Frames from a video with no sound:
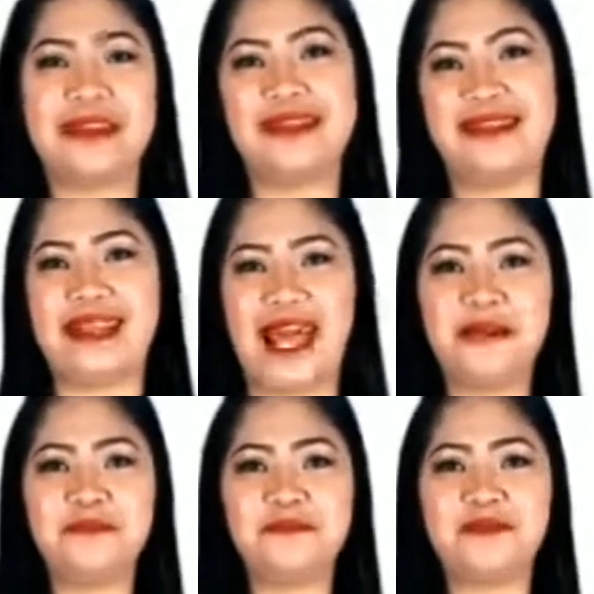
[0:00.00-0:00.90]
Then,
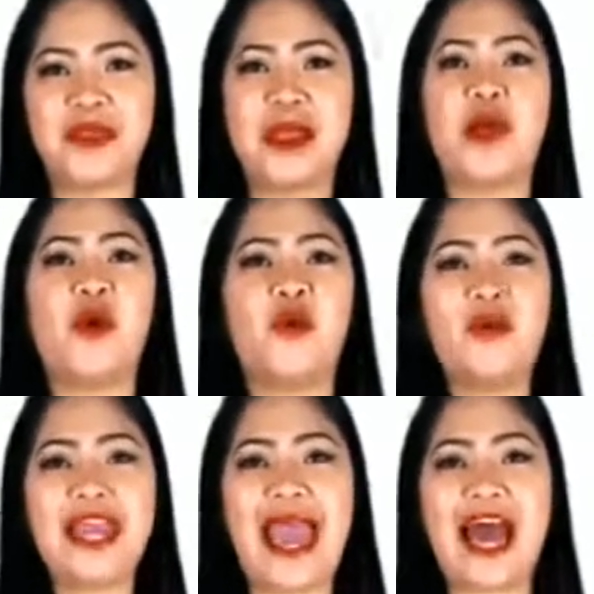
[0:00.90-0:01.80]
we
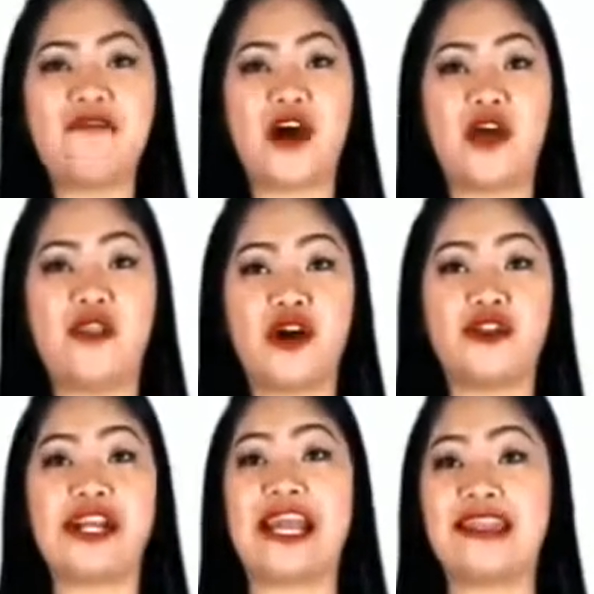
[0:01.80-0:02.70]
have another
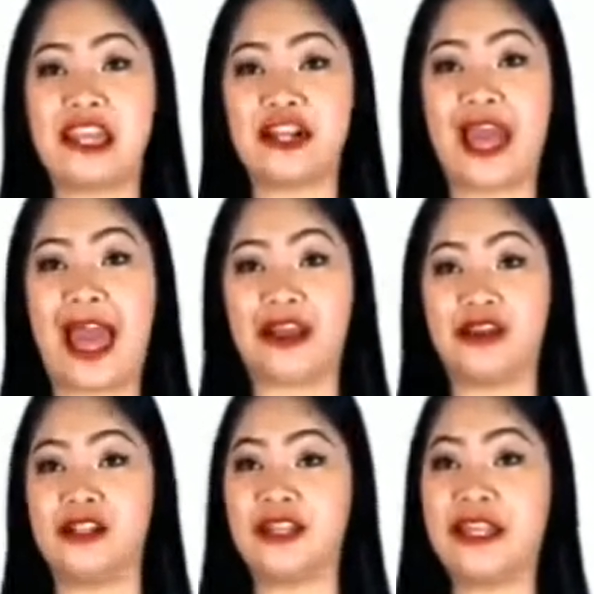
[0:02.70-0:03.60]
interior
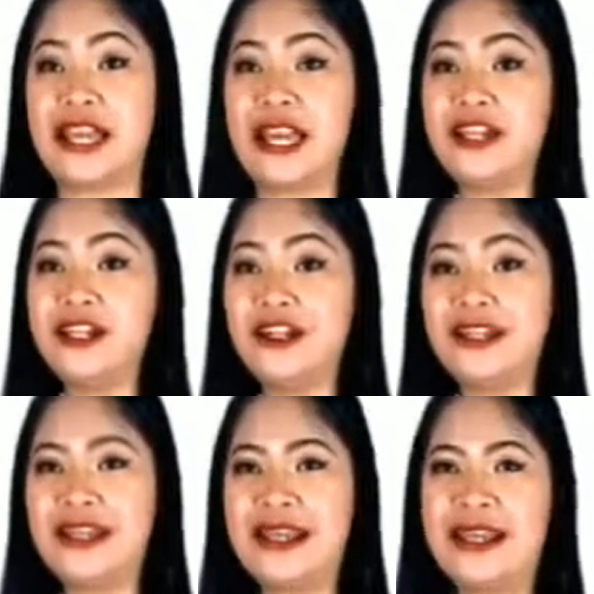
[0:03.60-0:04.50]
angle here,
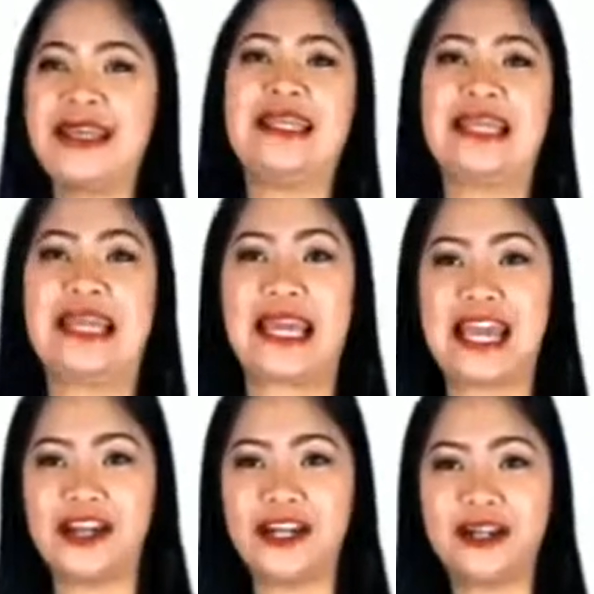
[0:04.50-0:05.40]

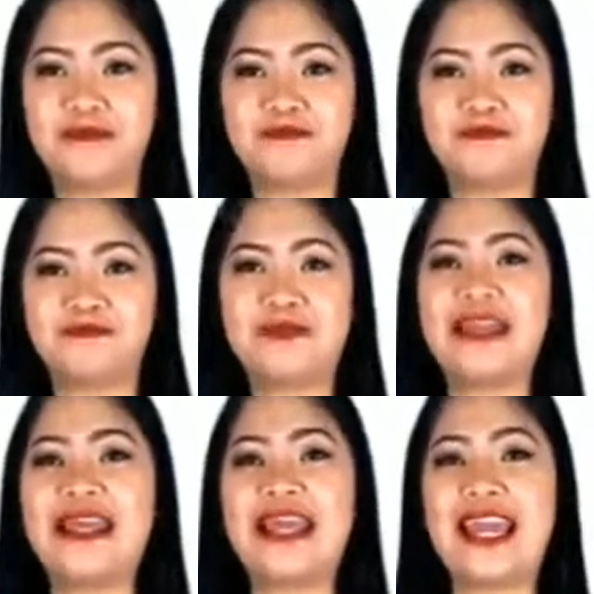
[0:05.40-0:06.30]
here,
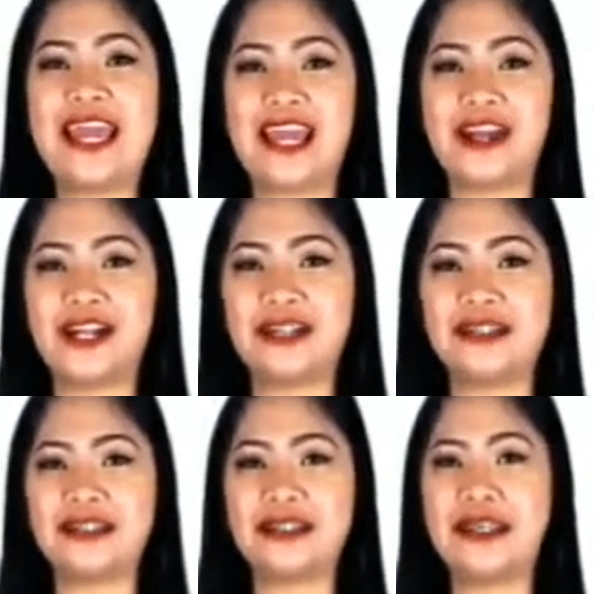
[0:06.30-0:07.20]
here,
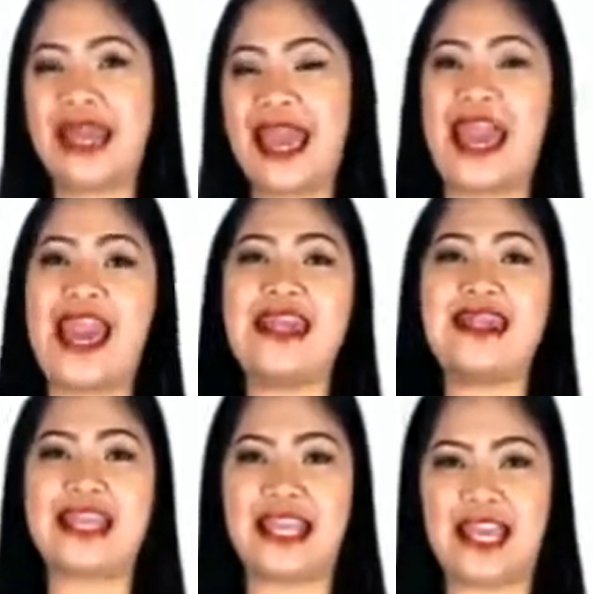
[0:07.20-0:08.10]
and
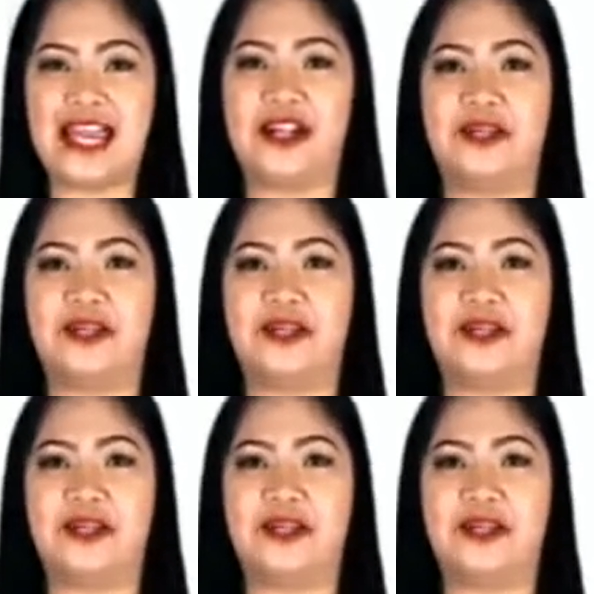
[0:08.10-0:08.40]
here.